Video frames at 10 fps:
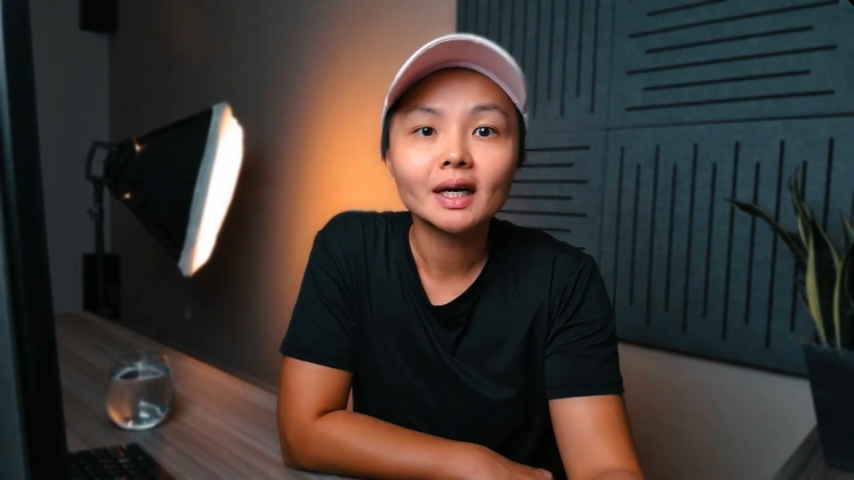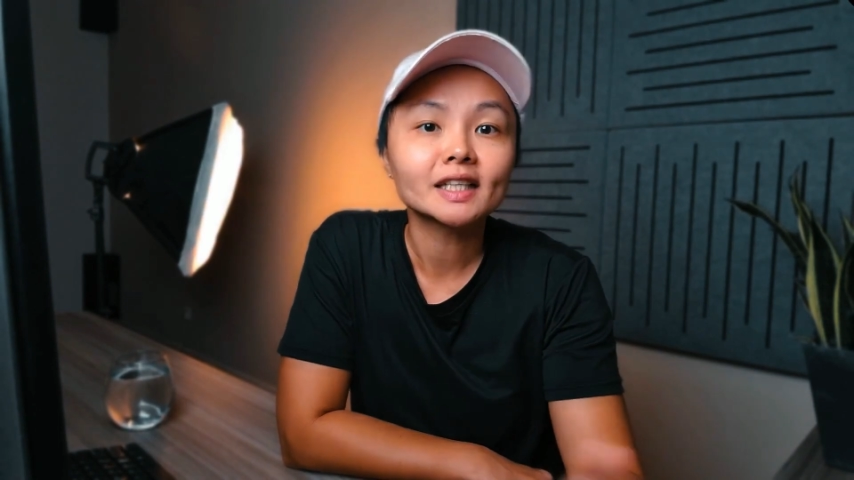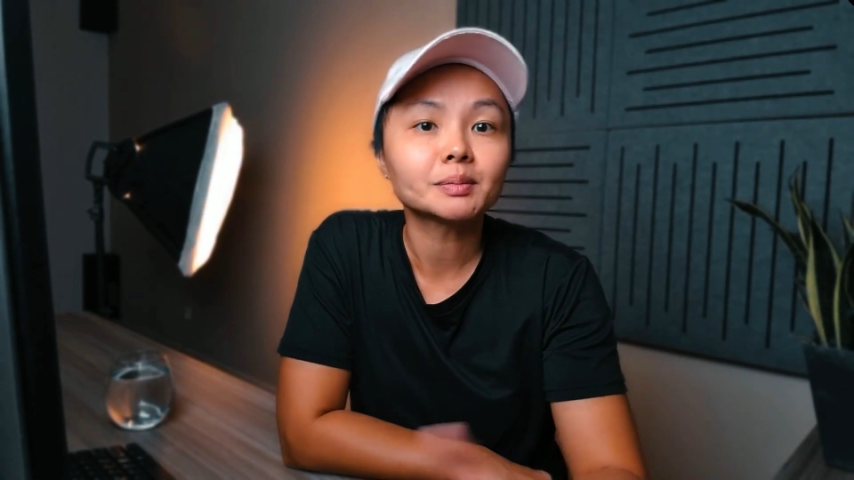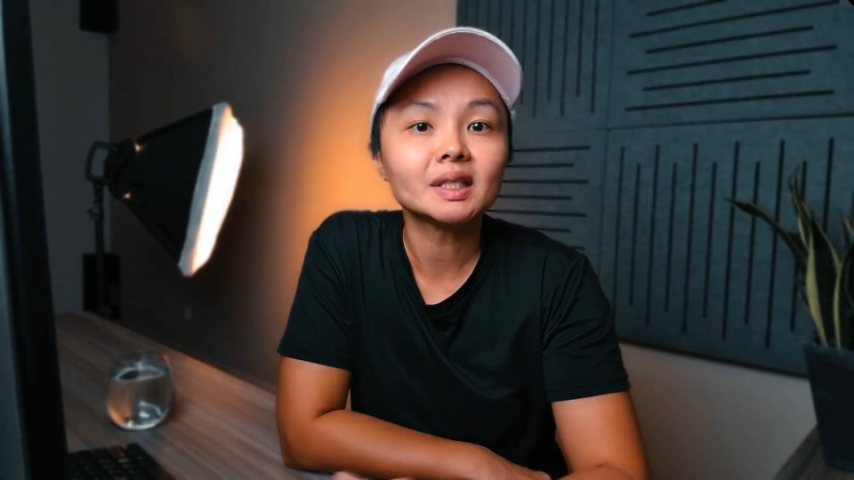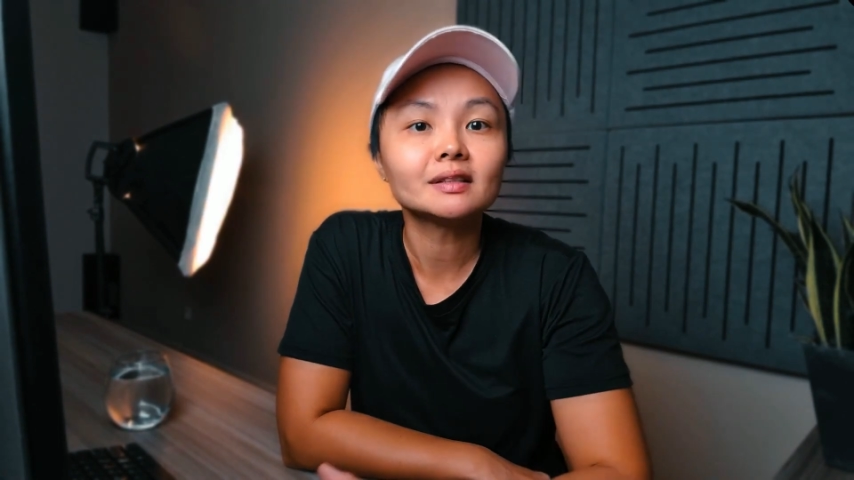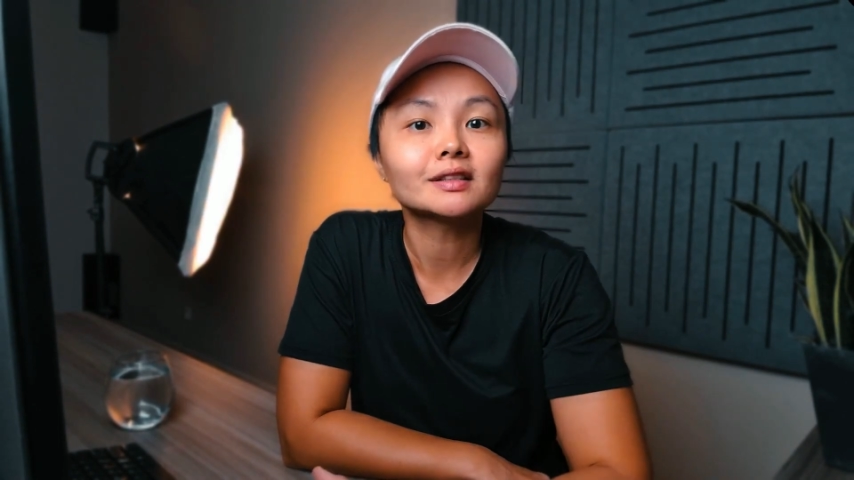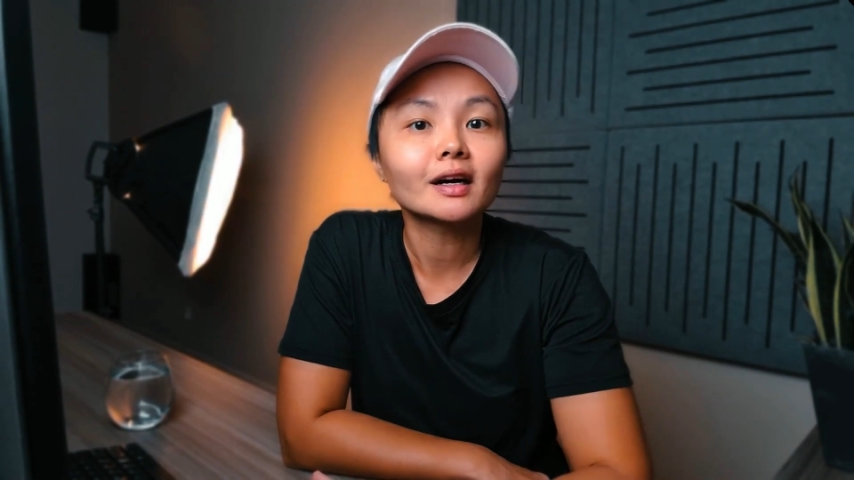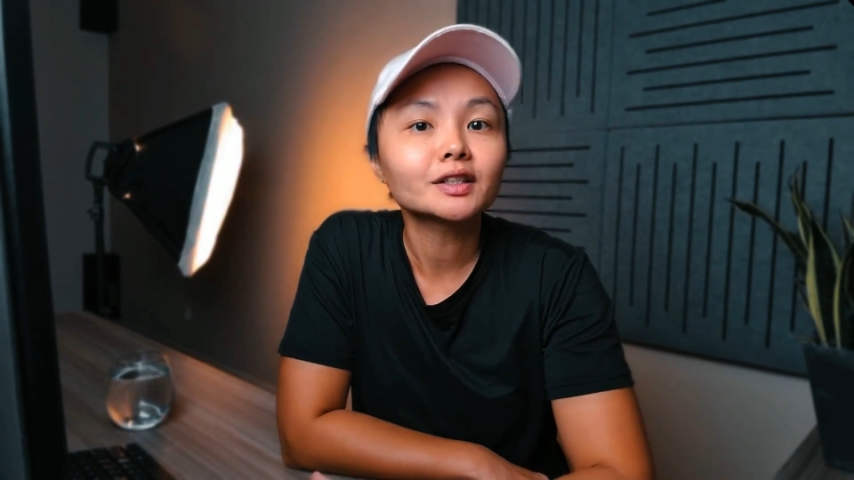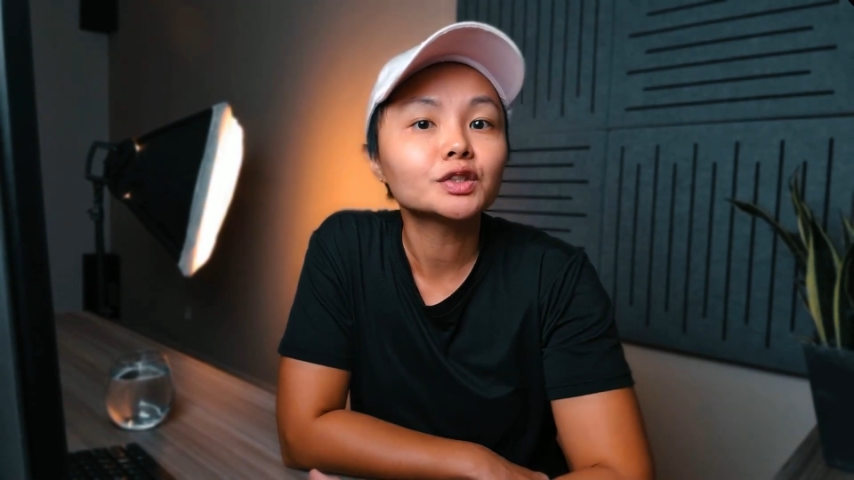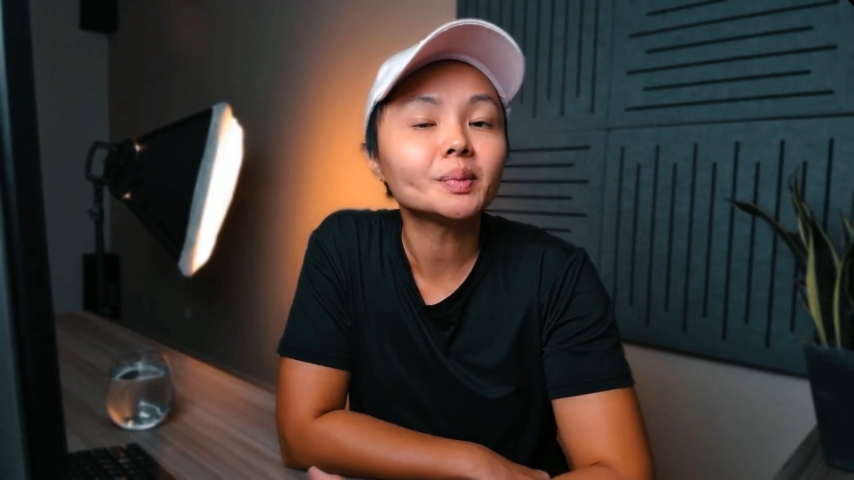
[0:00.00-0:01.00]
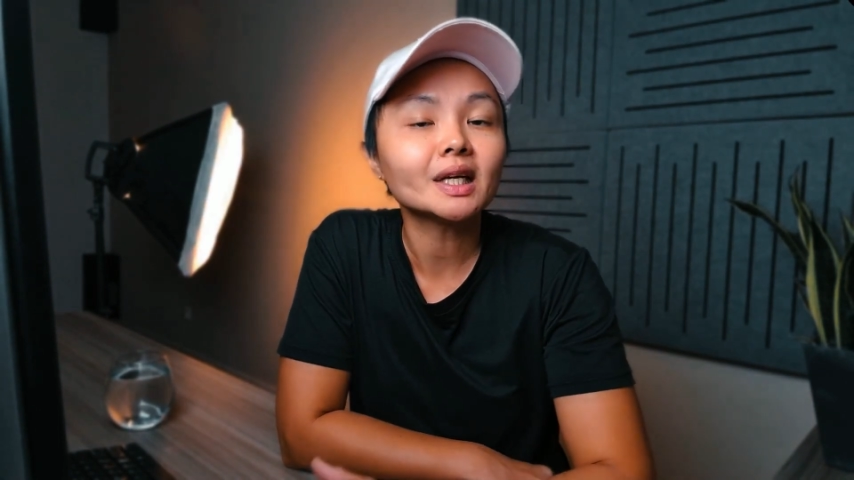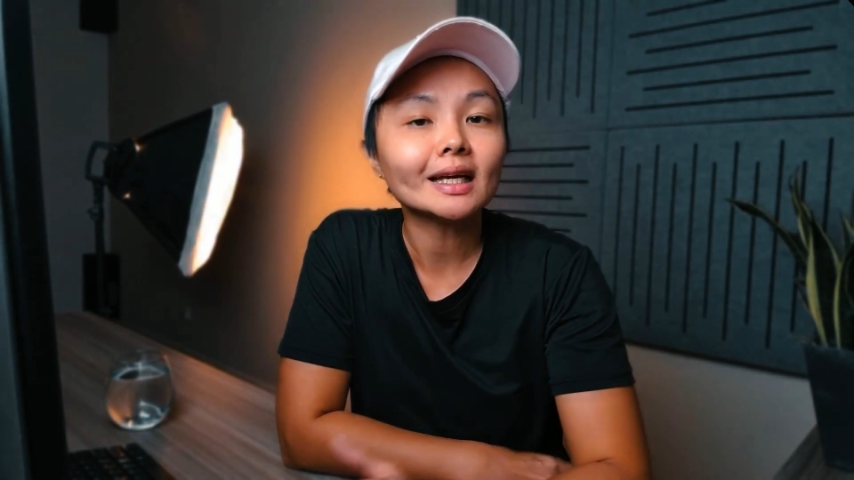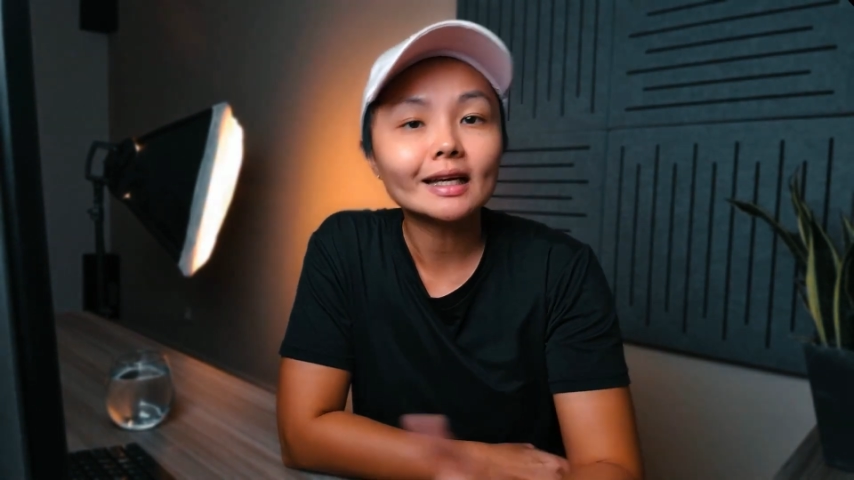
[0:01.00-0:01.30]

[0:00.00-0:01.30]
has been designed to be